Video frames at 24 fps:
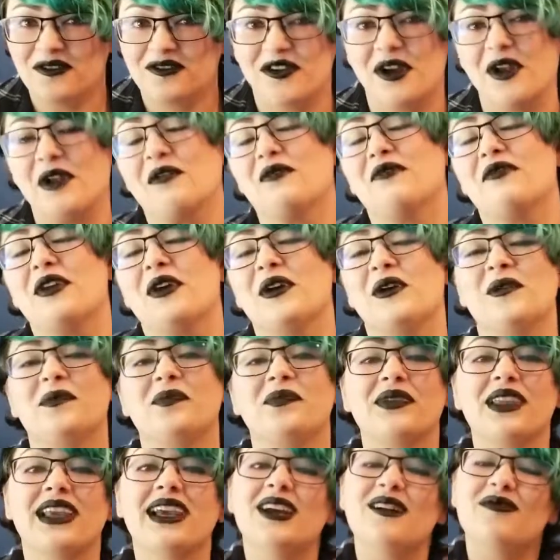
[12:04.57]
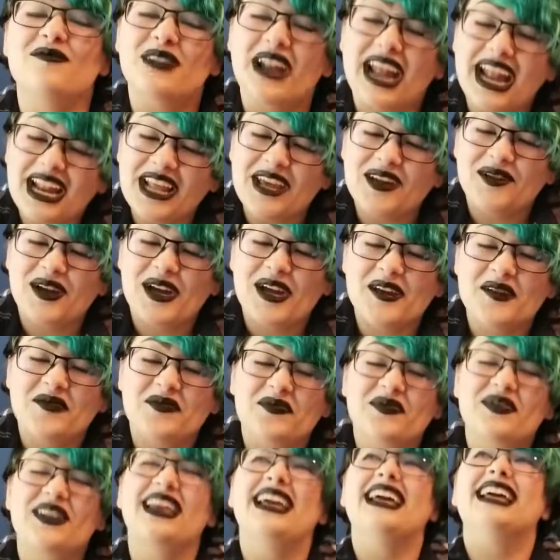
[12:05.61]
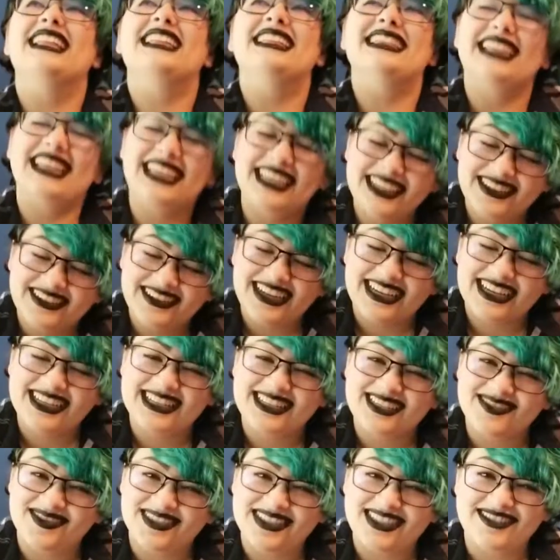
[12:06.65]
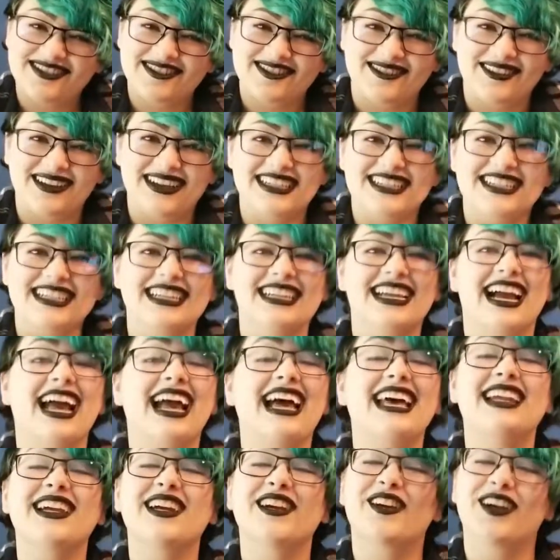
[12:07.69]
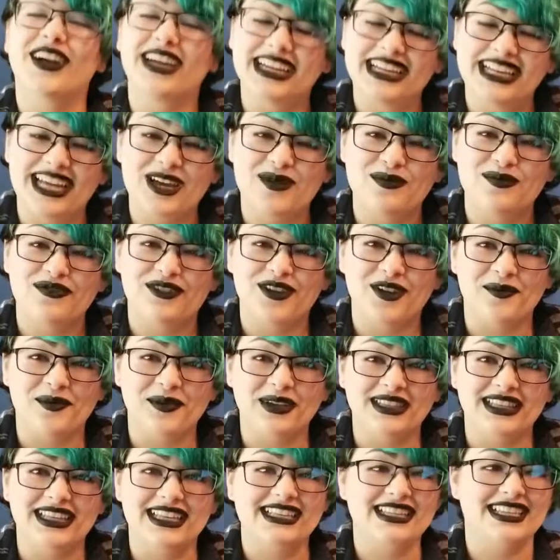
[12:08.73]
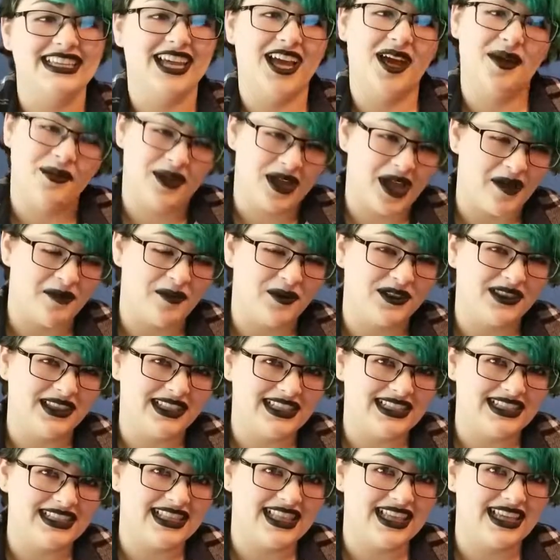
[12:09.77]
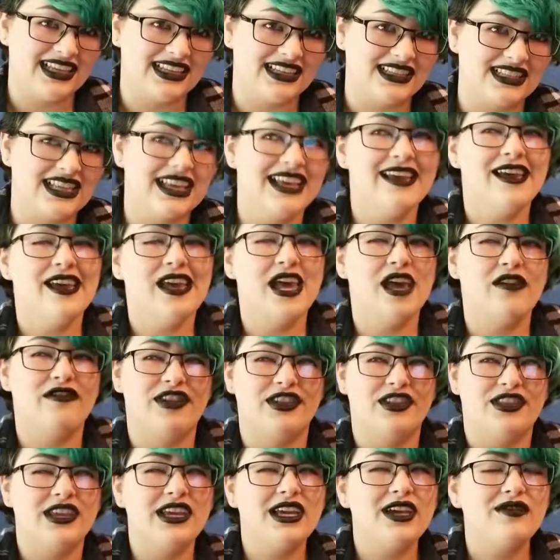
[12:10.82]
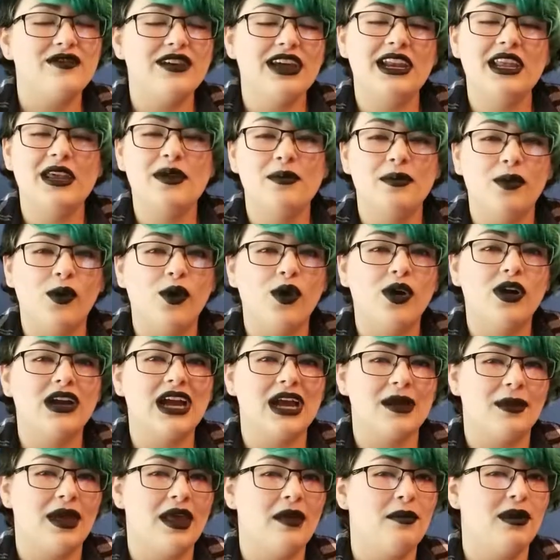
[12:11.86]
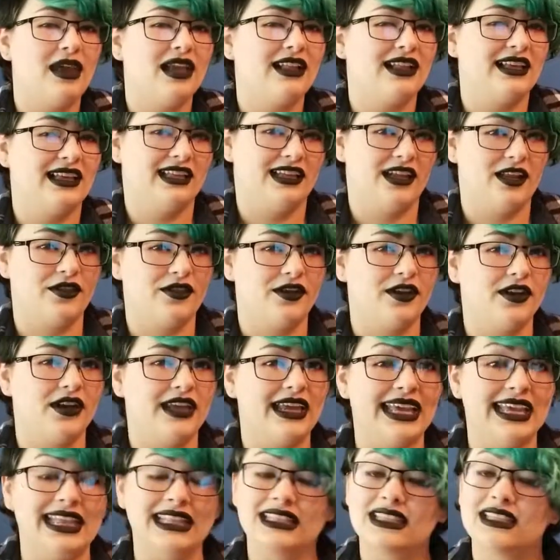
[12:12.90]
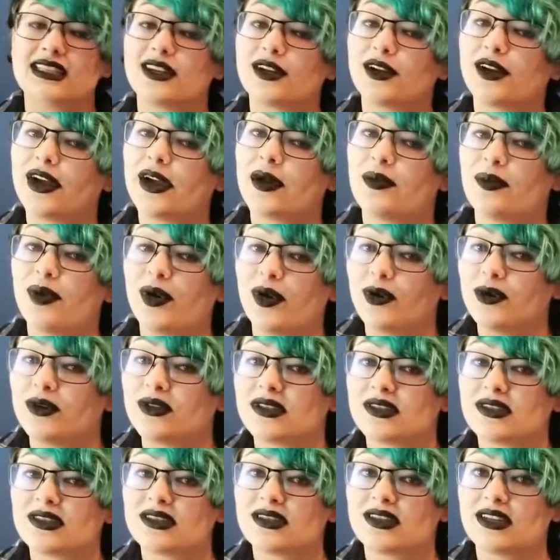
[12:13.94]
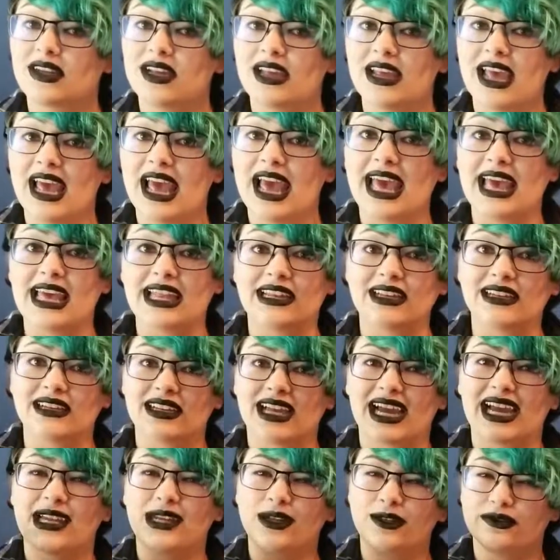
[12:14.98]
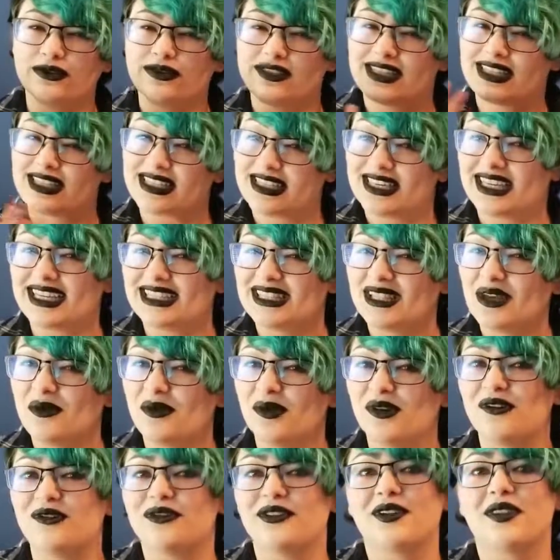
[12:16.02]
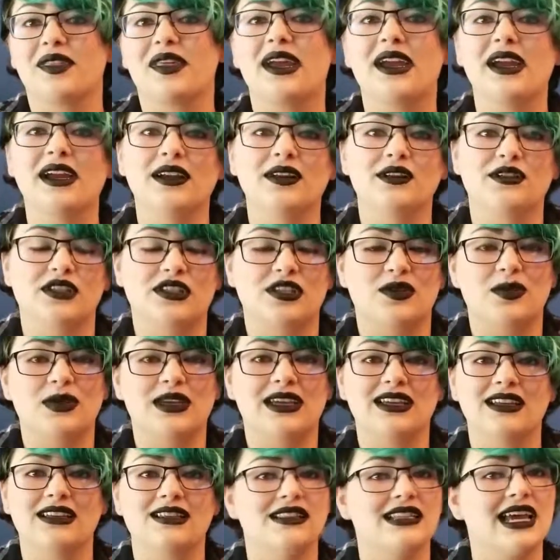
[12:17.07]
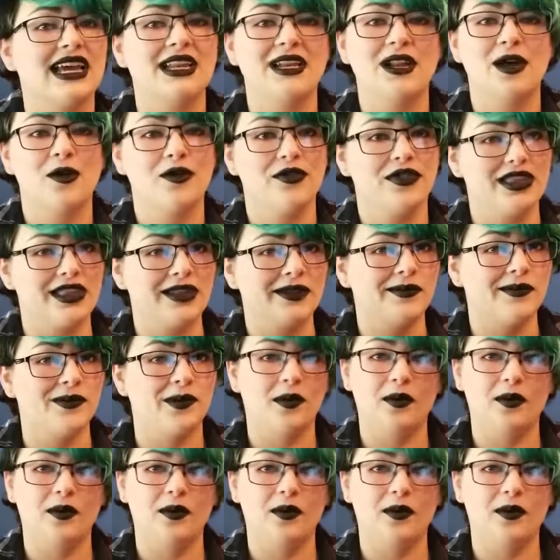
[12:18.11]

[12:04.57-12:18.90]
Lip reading: front of you. But anyway, thank you guys so much for watching. I had a great time filming this and coming up with these things. If I think of any more, I might make like another Instagram post and kind of stick them over there, just because I know that